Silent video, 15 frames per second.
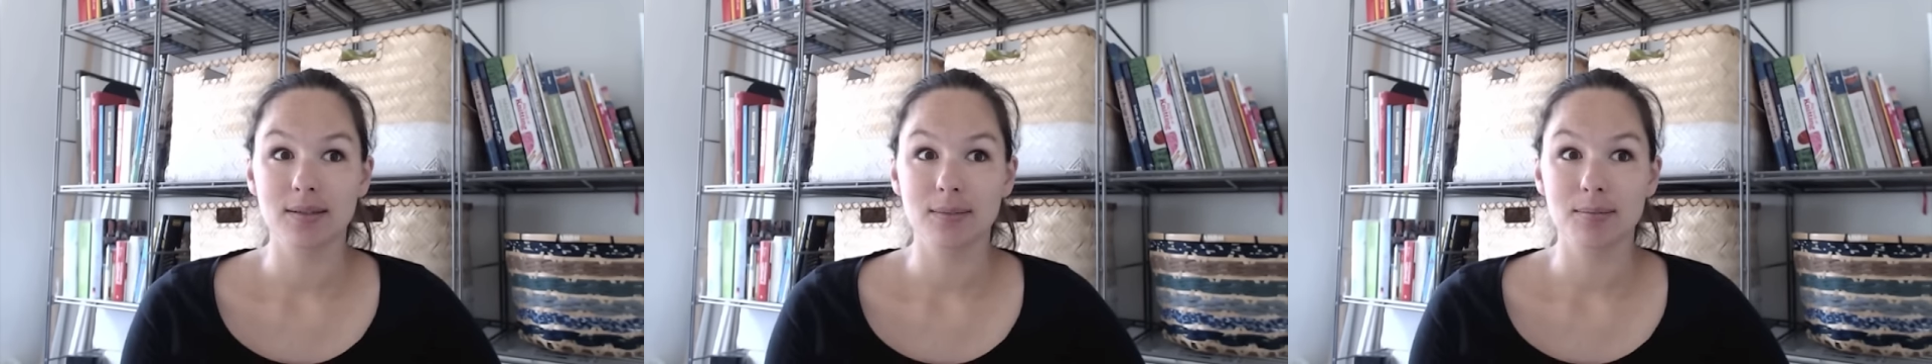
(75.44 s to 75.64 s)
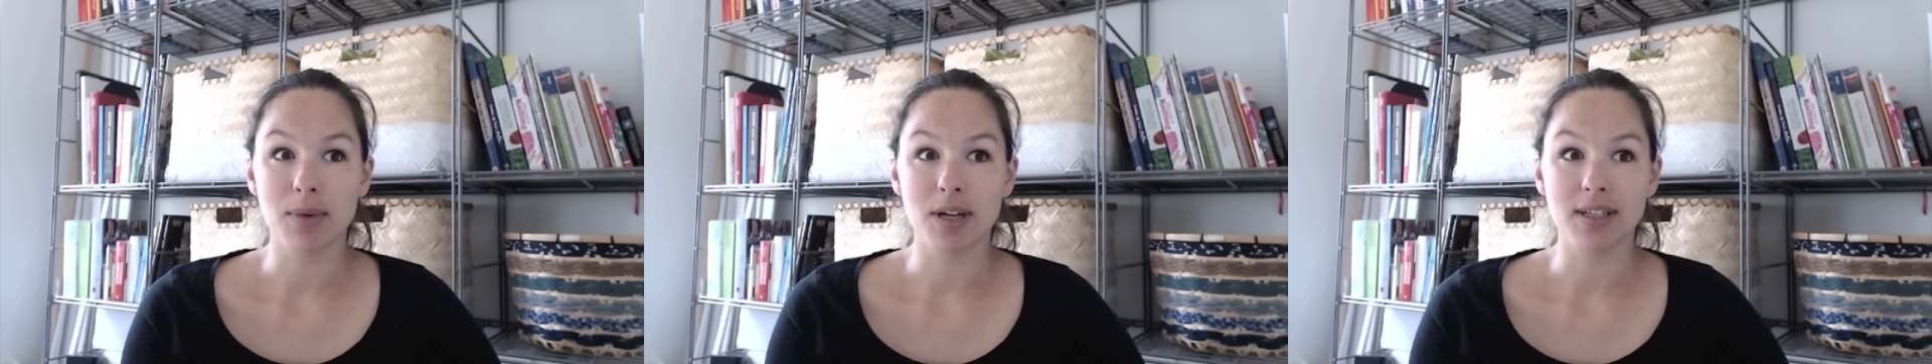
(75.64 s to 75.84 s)

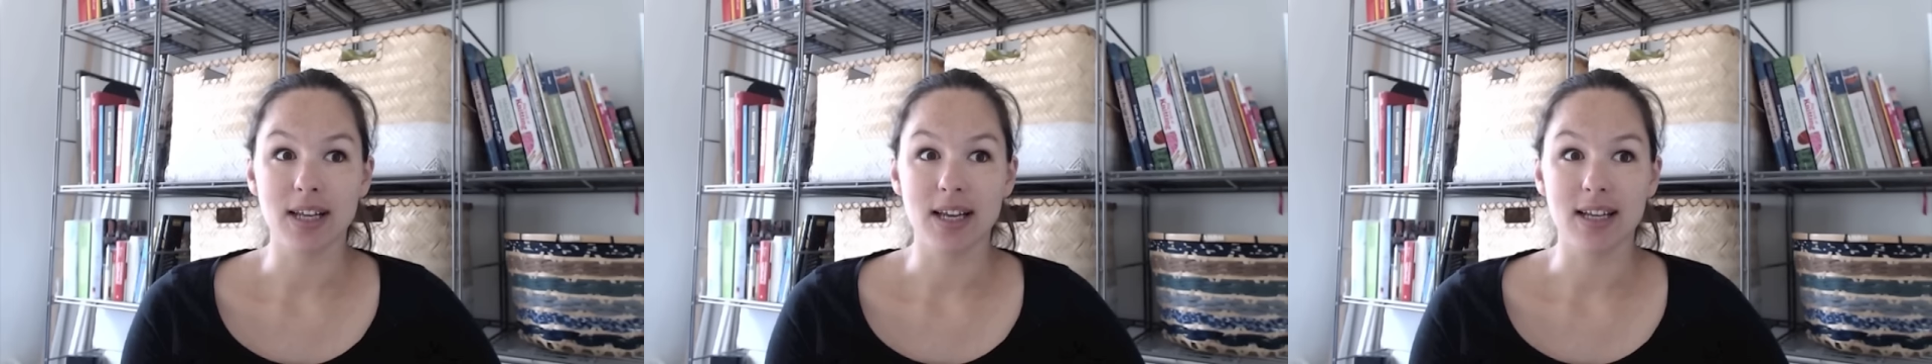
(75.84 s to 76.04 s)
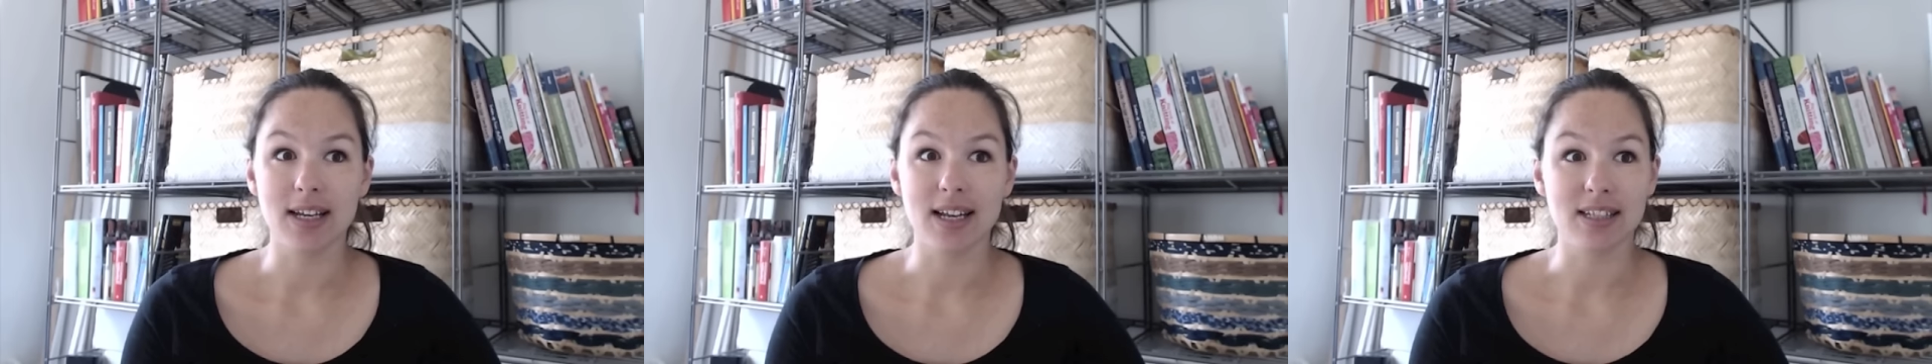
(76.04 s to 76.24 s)

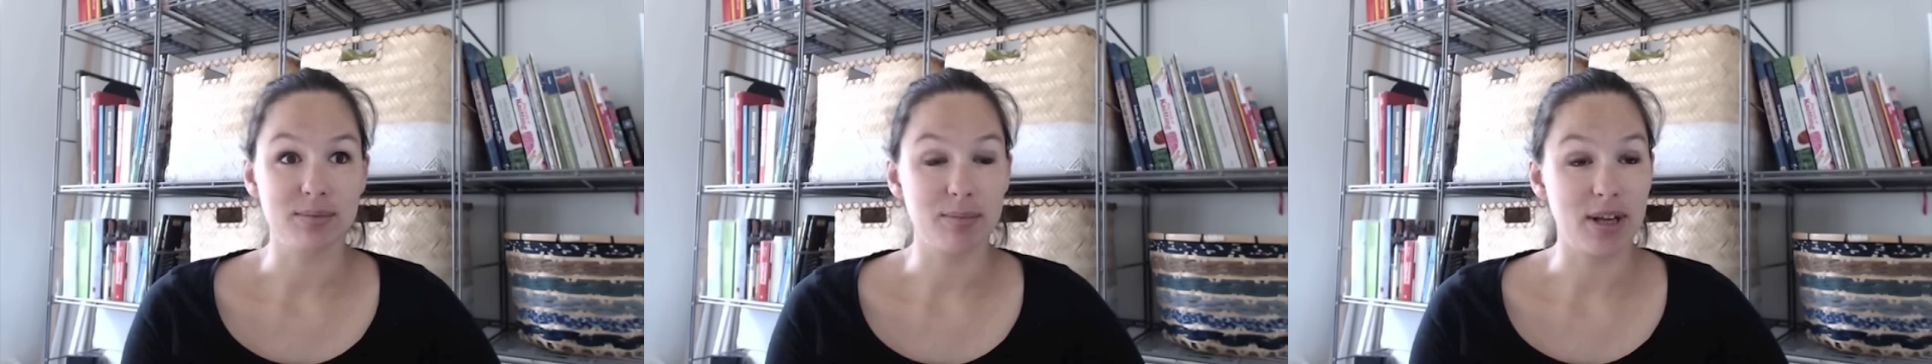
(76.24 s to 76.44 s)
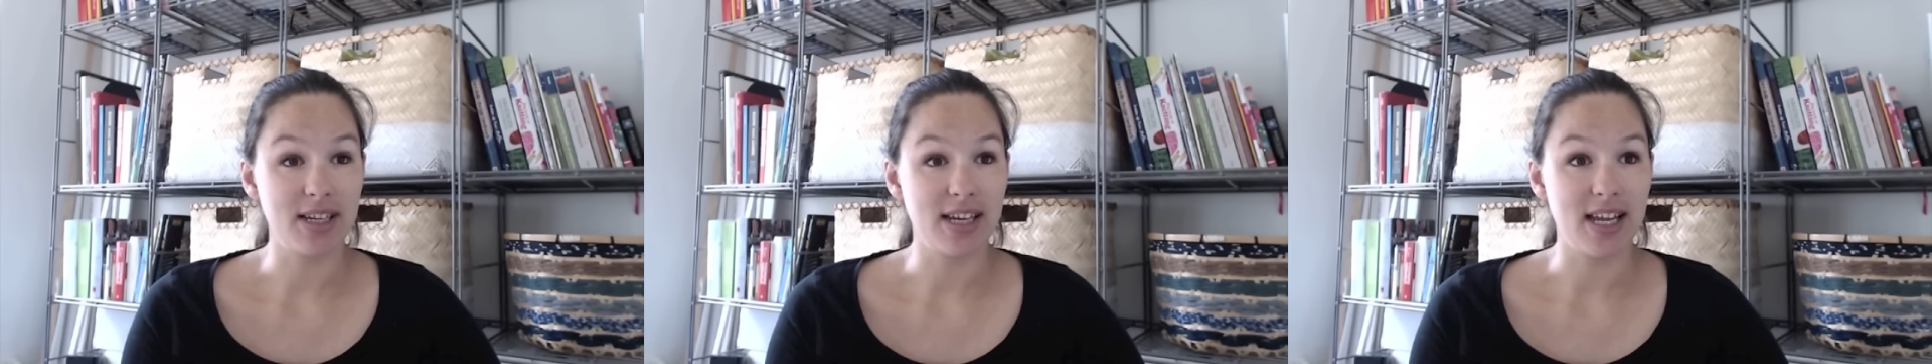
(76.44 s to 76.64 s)
next
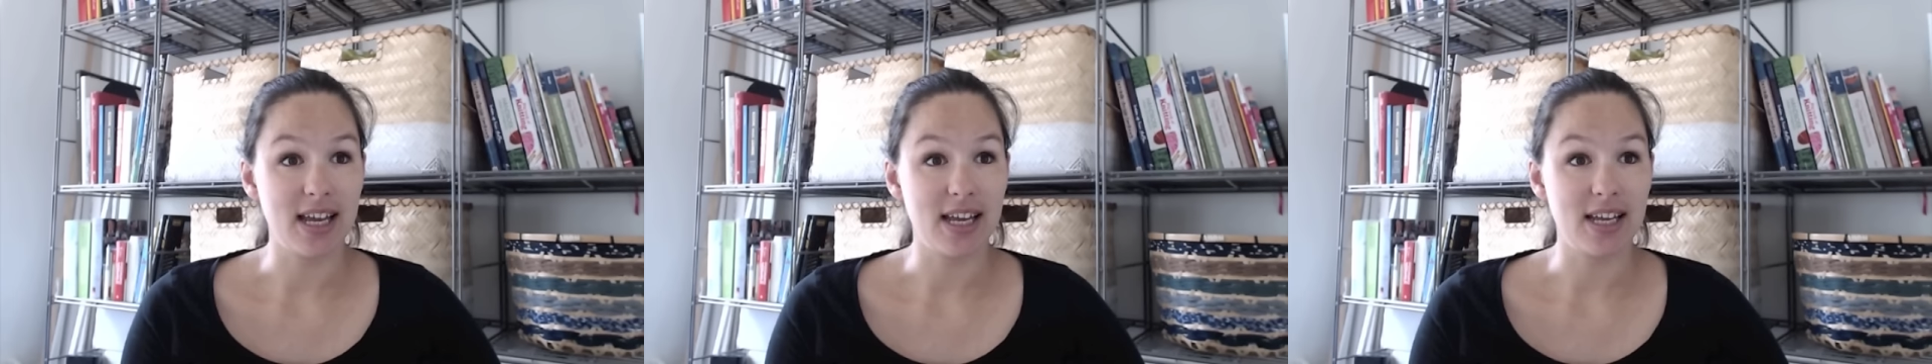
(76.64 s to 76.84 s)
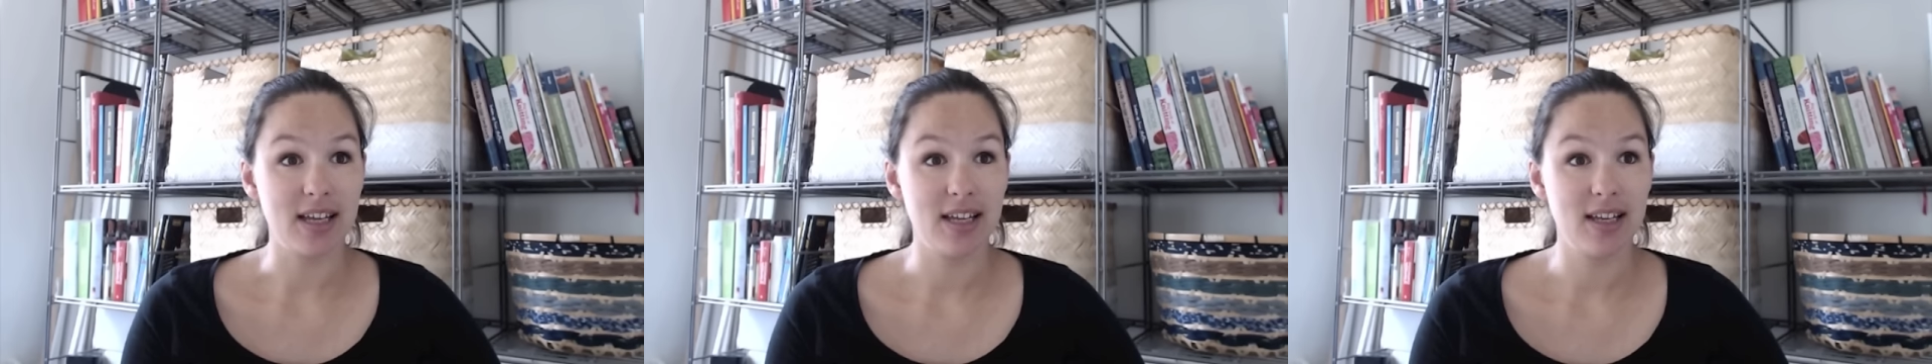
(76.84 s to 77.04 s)

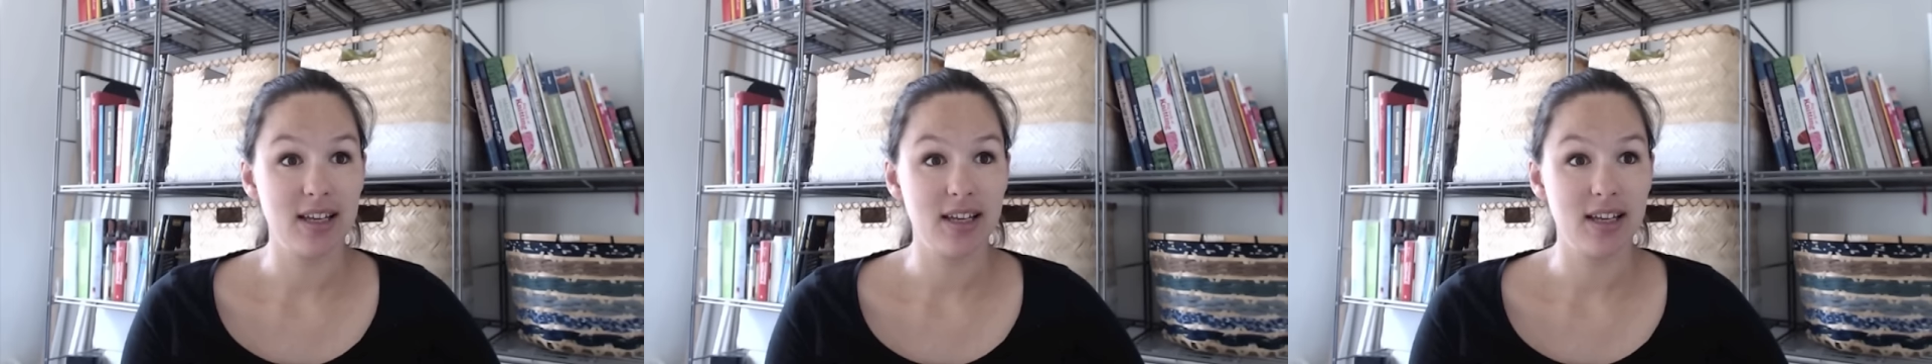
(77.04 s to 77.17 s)
Monday,